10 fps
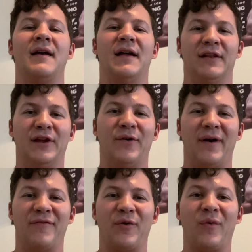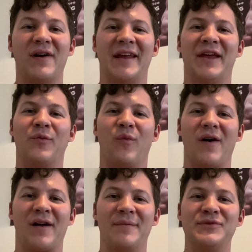Hello, everyone, and
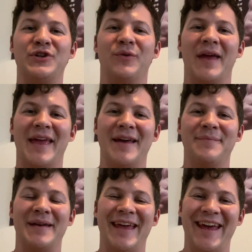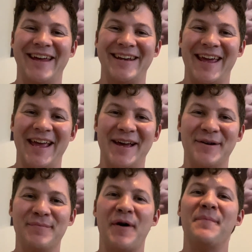welcome to
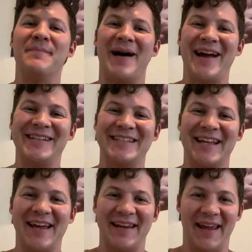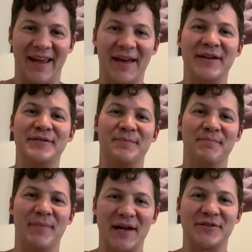MNM Mindset and
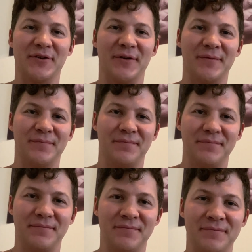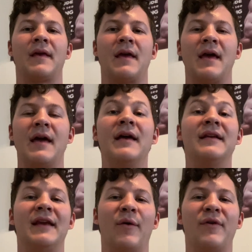Muscle.
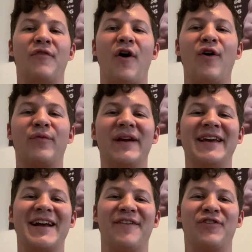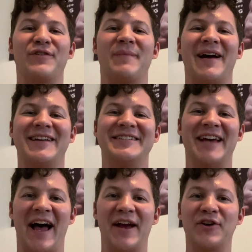Now, we've already covered my
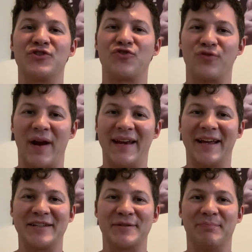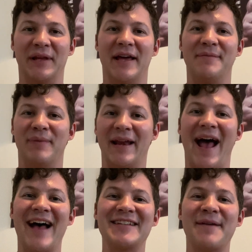entire training split, but
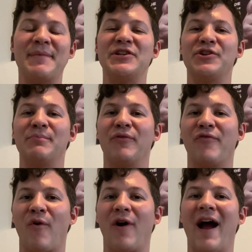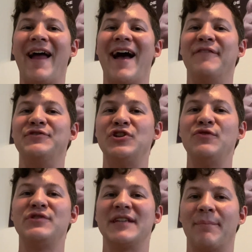as I mentioned before, I have
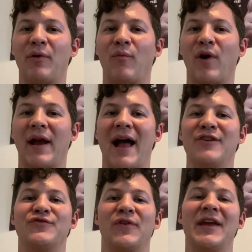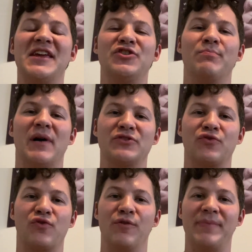two separate workouts for each muscle
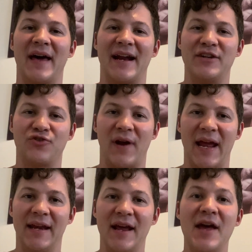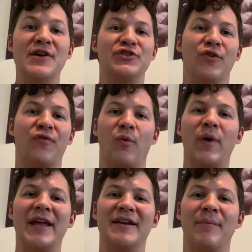group that I train. So for
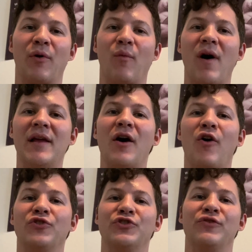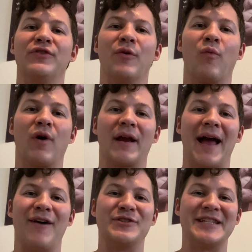week number 1, I'll do the
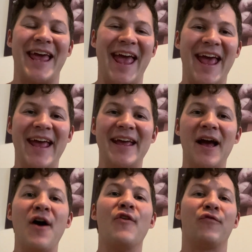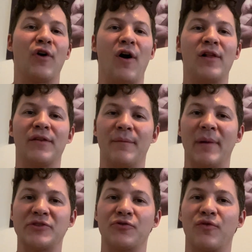workouts A for all of the
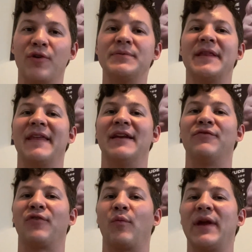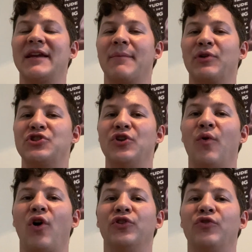muscle groups, and then for week number 2,
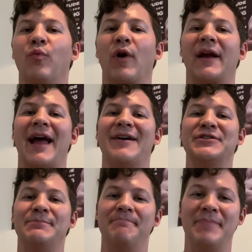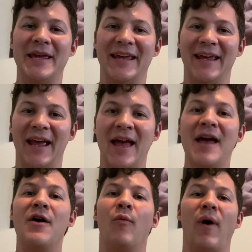I'll do workouts B,
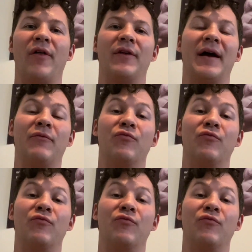while I